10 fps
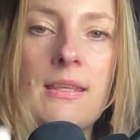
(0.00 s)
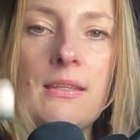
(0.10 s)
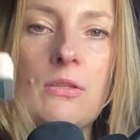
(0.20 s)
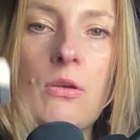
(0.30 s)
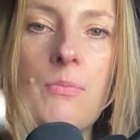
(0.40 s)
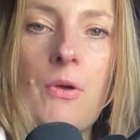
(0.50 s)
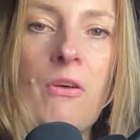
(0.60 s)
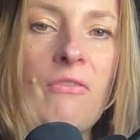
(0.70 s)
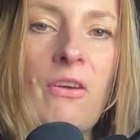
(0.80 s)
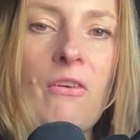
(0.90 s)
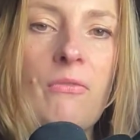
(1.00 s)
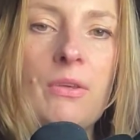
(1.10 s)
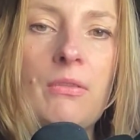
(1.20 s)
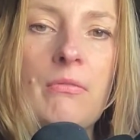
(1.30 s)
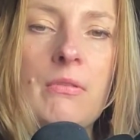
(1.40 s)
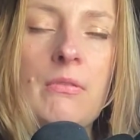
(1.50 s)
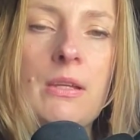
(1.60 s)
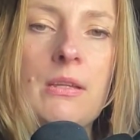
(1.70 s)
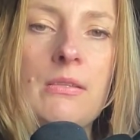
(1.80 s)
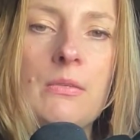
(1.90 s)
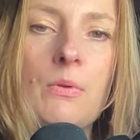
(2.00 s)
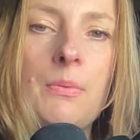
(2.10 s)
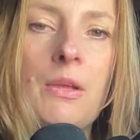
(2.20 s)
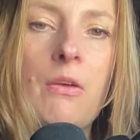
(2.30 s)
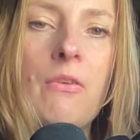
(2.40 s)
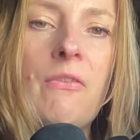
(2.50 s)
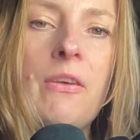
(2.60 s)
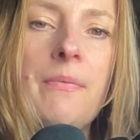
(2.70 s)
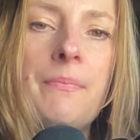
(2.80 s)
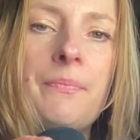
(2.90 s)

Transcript: the top off halfway through and I swap it over.